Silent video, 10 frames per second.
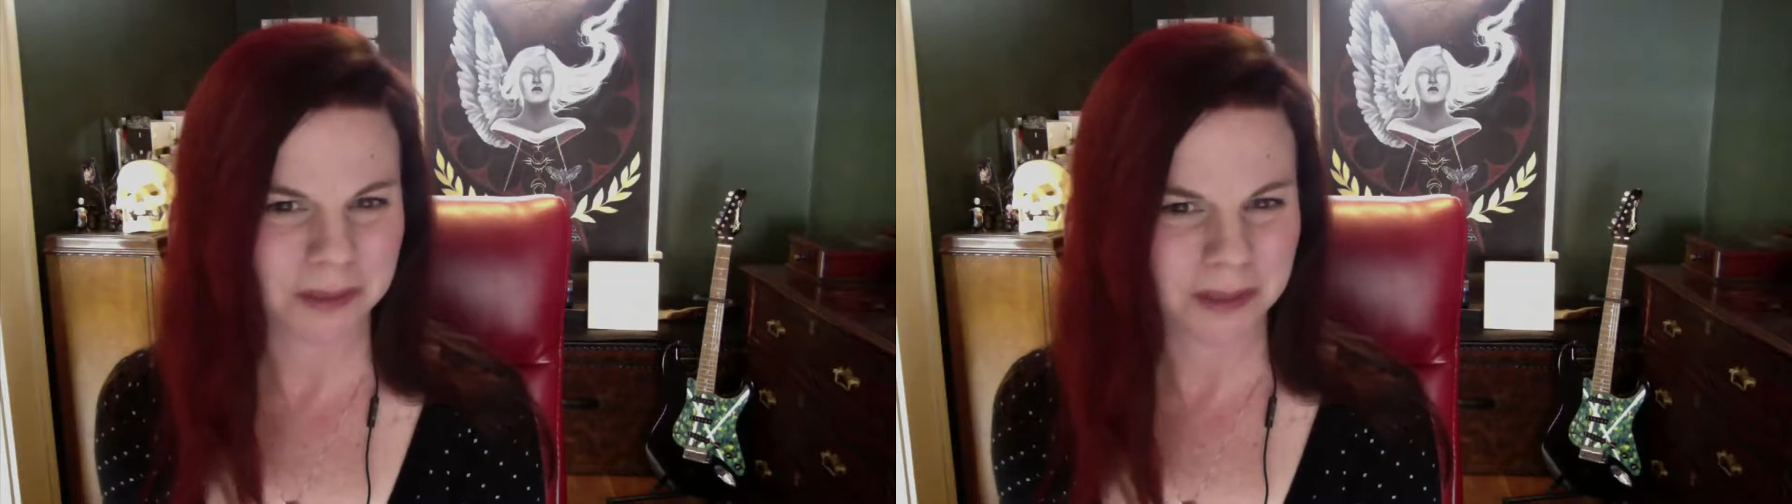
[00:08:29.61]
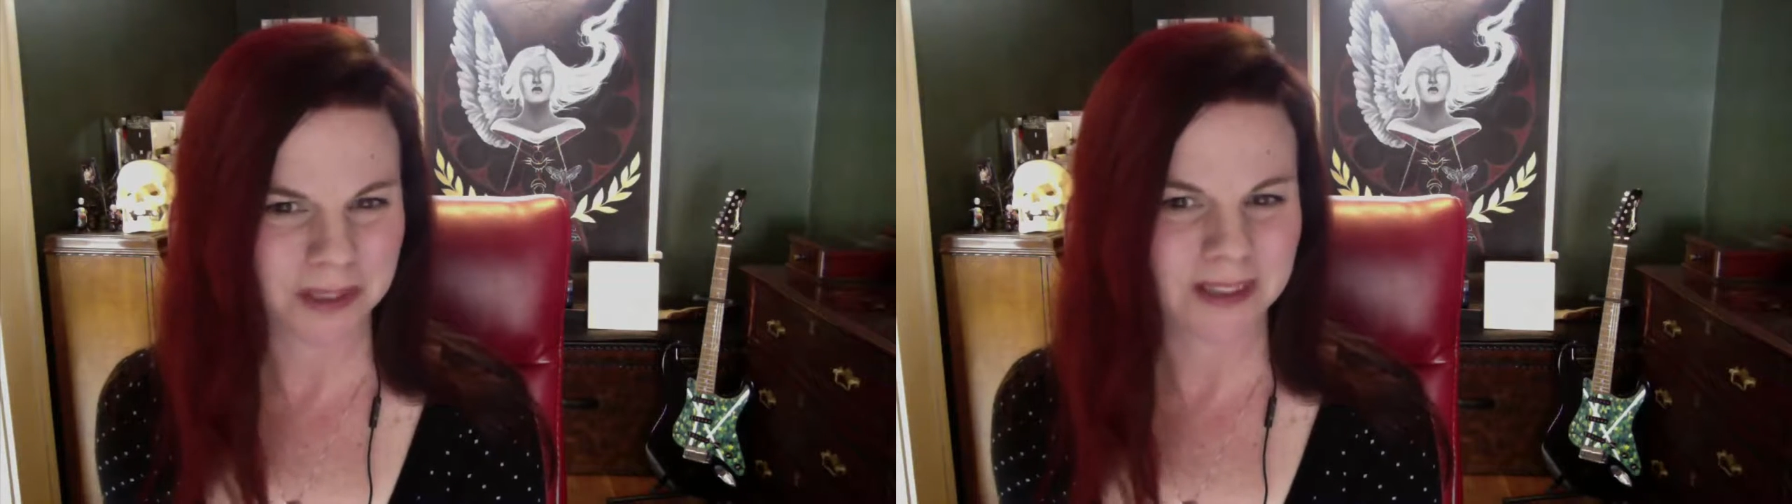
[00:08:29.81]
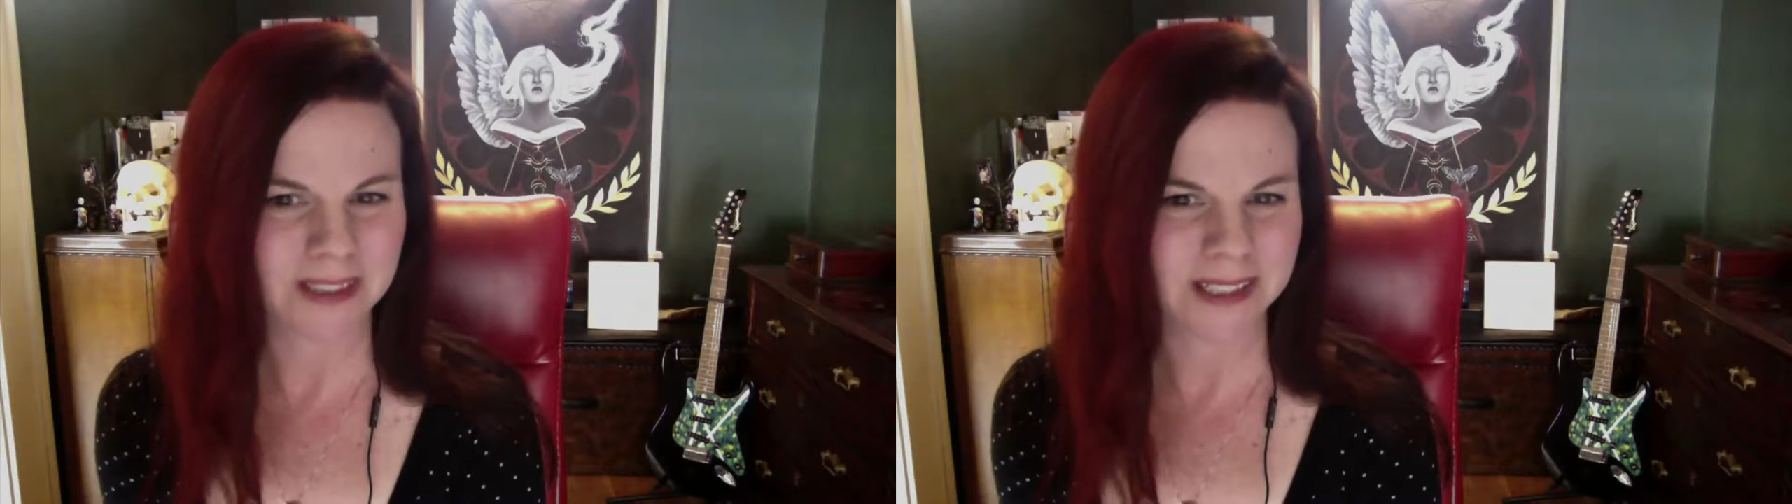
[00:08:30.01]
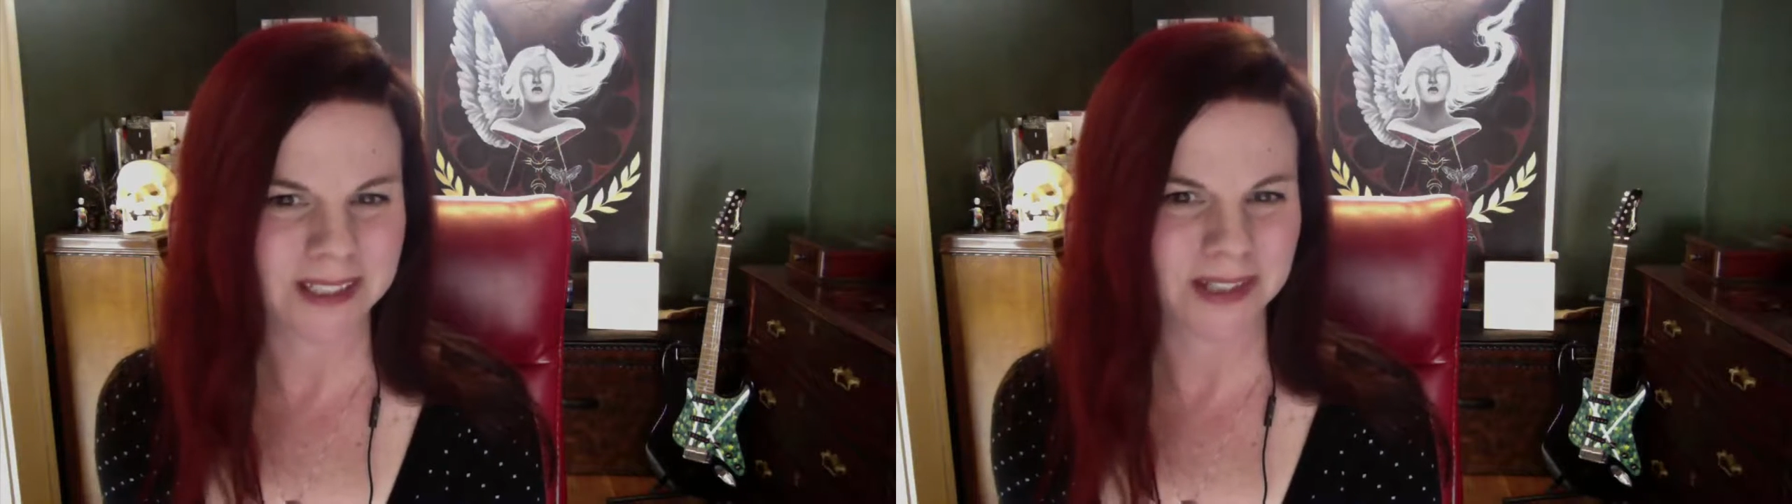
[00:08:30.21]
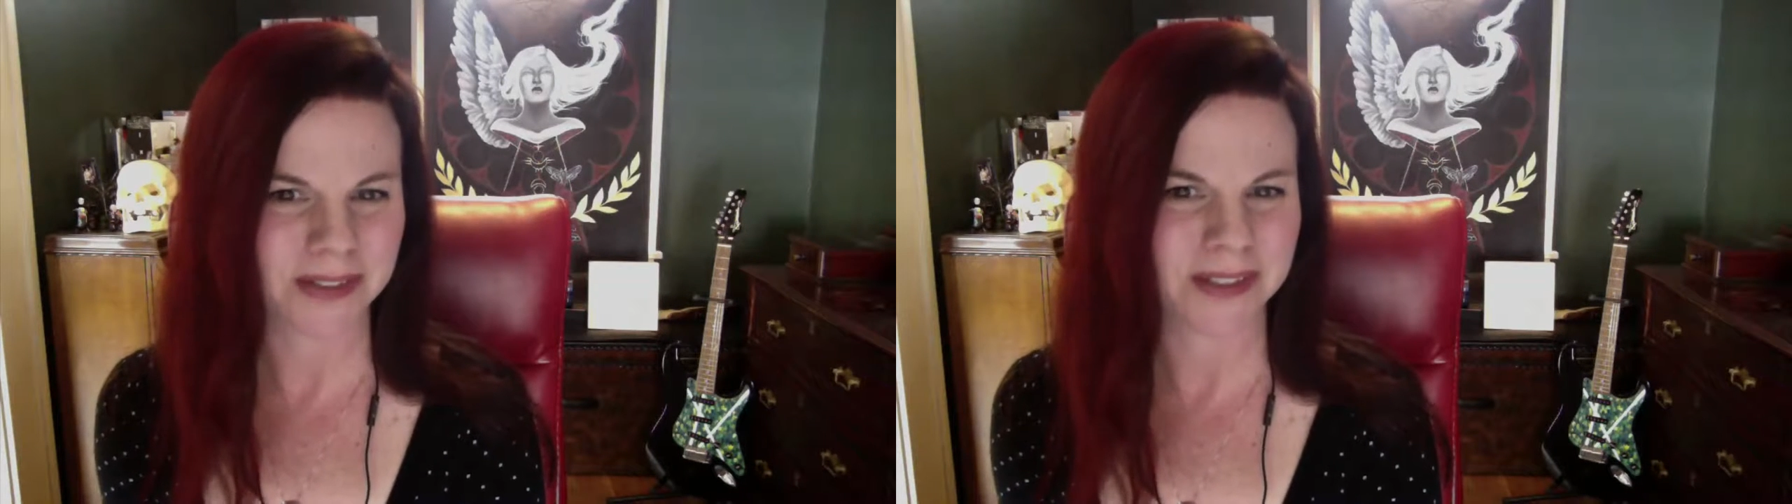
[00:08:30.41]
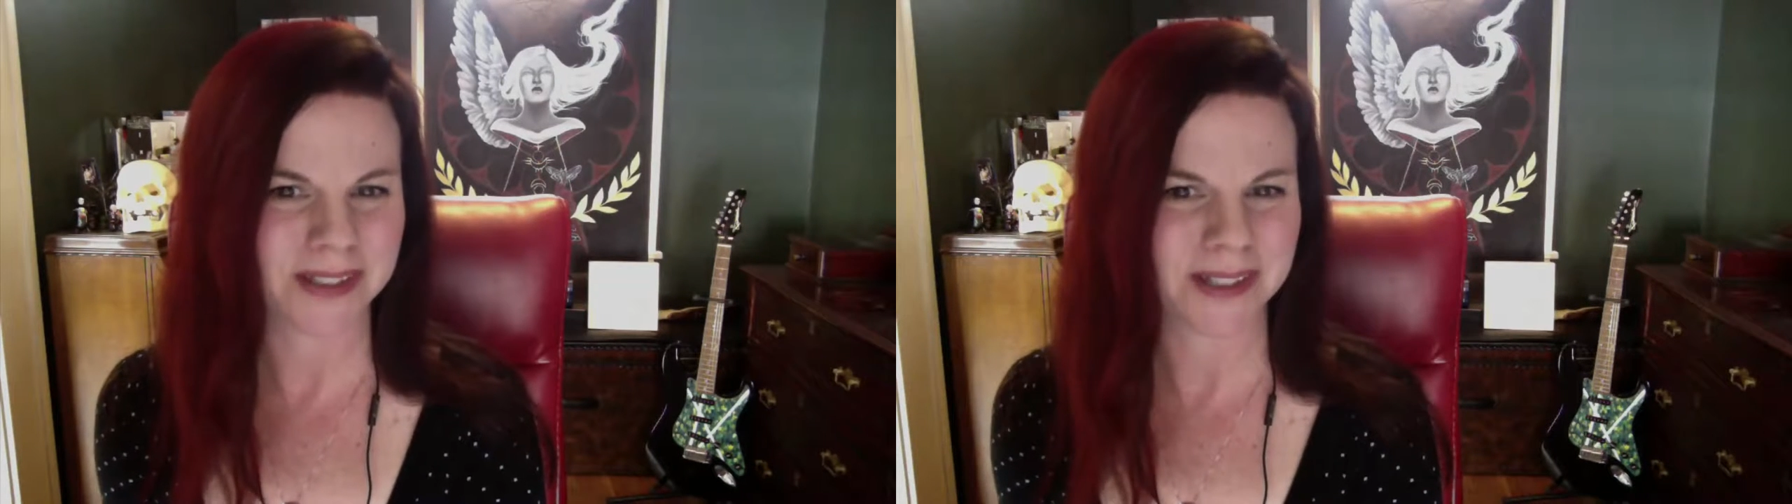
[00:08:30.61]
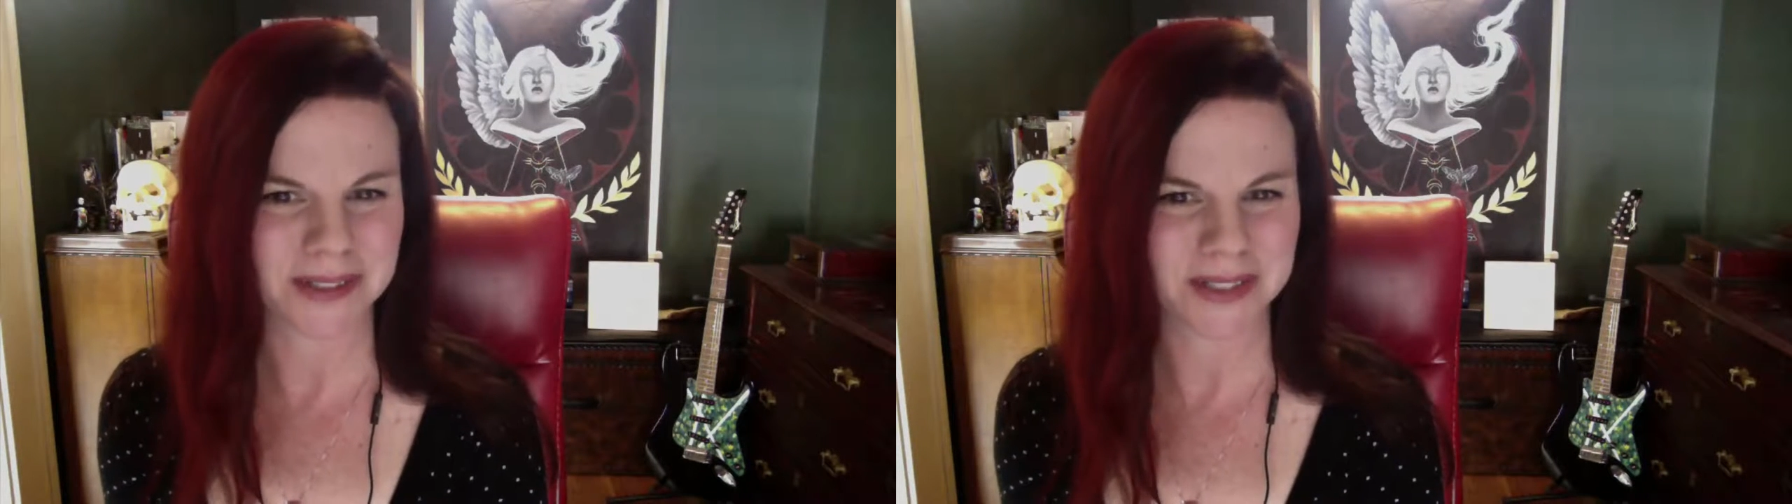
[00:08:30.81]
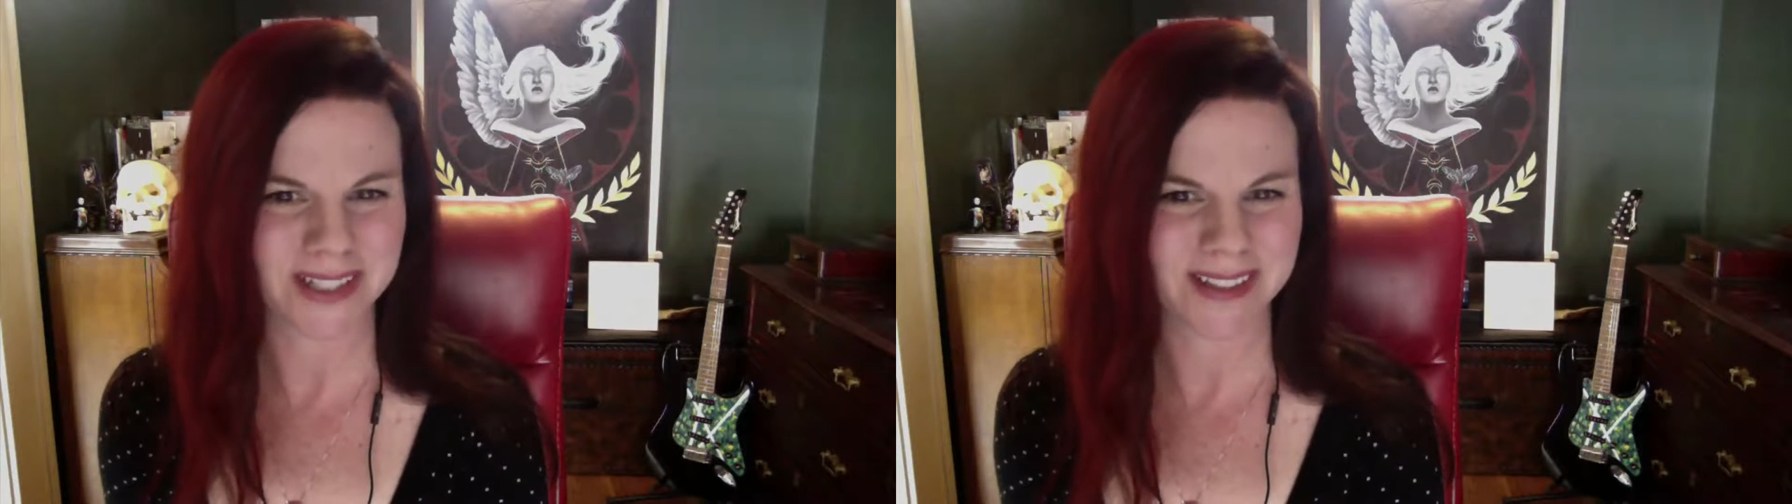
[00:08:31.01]
that'll be a little easier than
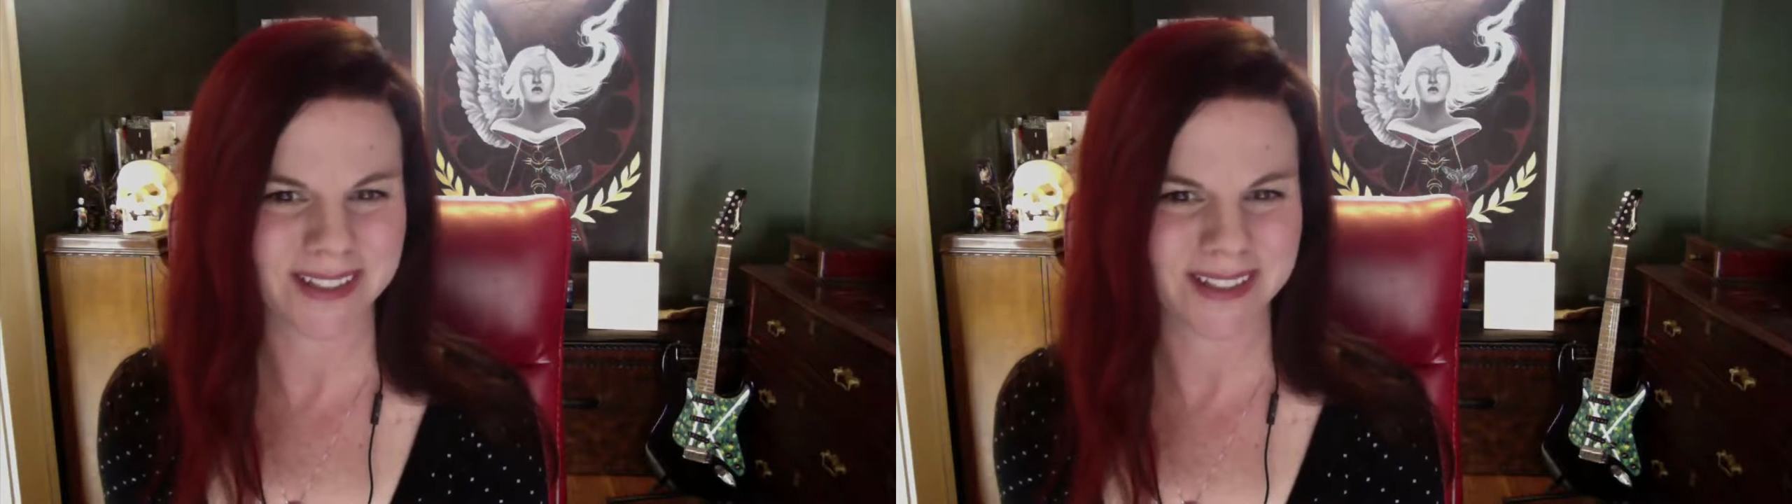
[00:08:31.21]
others.